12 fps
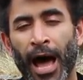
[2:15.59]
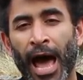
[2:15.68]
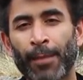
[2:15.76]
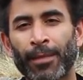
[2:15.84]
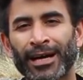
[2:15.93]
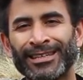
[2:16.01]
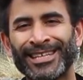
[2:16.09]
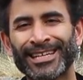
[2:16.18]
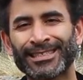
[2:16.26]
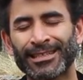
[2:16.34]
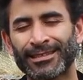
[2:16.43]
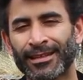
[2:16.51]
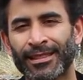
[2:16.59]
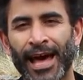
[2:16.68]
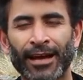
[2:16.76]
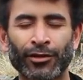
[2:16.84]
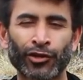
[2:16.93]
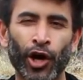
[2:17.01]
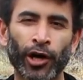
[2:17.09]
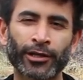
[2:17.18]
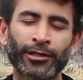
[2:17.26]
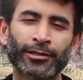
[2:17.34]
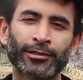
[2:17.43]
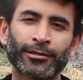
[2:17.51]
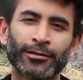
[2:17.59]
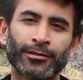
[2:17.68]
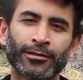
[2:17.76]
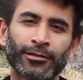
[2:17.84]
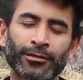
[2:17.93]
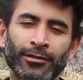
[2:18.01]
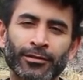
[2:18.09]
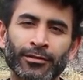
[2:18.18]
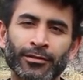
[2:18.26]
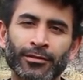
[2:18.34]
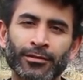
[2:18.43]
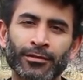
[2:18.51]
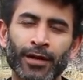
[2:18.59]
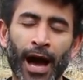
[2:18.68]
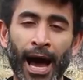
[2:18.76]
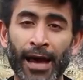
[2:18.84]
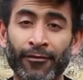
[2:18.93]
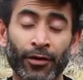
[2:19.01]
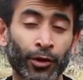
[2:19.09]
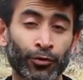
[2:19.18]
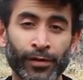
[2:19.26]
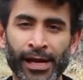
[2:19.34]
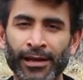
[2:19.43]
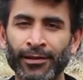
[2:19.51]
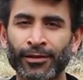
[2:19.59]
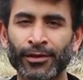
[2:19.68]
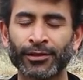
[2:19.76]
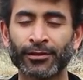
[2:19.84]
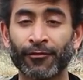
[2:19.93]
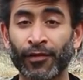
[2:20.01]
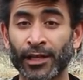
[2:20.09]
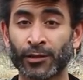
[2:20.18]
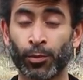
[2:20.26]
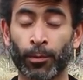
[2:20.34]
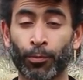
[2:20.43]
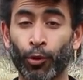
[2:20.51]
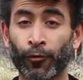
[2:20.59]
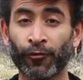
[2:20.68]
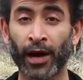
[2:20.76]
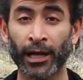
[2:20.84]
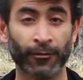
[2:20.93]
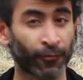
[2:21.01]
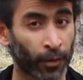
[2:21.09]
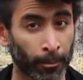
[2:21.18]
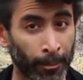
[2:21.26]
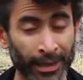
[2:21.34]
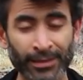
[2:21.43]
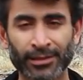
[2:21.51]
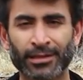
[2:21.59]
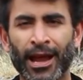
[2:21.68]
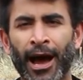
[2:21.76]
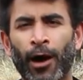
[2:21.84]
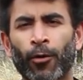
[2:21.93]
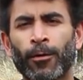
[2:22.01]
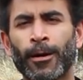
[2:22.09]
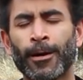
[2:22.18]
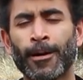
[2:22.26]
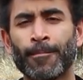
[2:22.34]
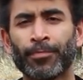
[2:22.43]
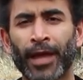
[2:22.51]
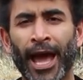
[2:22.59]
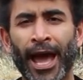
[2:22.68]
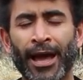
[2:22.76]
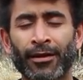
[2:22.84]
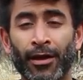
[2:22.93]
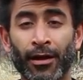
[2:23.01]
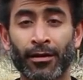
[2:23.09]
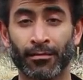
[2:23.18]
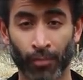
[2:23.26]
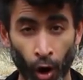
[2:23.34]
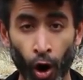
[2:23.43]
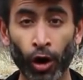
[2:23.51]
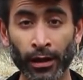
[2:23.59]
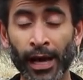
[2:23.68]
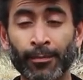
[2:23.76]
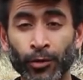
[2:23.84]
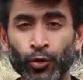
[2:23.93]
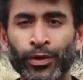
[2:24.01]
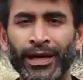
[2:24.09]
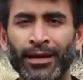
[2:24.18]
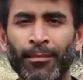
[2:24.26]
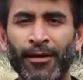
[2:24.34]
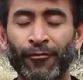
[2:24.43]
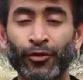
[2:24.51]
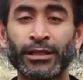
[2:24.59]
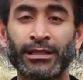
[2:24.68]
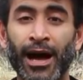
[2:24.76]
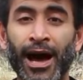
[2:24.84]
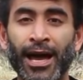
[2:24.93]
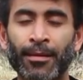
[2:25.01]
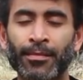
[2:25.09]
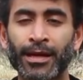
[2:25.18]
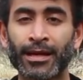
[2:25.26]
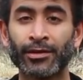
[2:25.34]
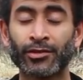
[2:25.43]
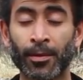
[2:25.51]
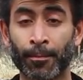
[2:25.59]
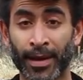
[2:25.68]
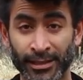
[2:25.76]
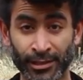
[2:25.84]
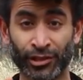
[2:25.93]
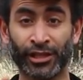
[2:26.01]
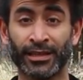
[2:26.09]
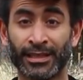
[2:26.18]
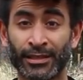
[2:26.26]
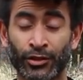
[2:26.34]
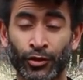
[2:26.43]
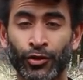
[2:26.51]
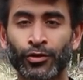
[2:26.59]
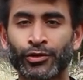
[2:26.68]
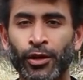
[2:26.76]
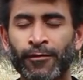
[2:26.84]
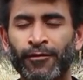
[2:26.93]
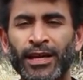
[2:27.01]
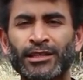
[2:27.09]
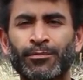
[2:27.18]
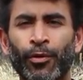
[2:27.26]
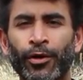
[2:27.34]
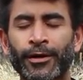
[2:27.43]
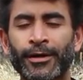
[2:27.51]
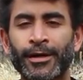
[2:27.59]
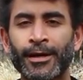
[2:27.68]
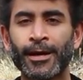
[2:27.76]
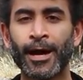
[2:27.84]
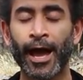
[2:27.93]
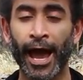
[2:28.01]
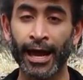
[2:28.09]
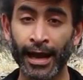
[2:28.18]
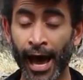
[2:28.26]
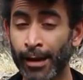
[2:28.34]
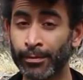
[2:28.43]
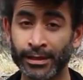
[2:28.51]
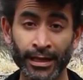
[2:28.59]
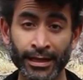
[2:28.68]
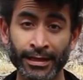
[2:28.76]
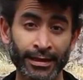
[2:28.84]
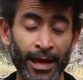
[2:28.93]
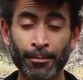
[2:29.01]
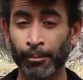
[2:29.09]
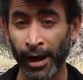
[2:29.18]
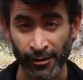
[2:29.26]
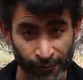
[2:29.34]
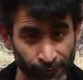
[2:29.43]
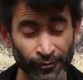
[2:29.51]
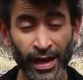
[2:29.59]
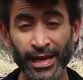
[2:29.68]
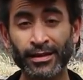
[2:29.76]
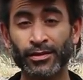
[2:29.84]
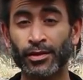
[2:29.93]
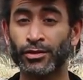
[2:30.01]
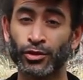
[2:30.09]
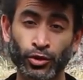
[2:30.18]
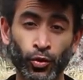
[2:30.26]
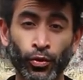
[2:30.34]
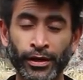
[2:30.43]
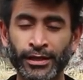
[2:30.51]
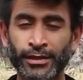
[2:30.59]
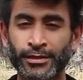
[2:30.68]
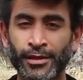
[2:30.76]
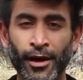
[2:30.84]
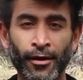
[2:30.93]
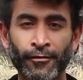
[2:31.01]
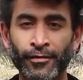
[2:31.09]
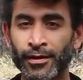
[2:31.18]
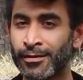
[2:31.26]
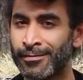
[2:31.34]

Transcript: I'm addicted to that, doc. I've created this Facebook profile for months now, and all I'm doing in my free time is messaging these girls on Facebook and I'm telling them my fake stories of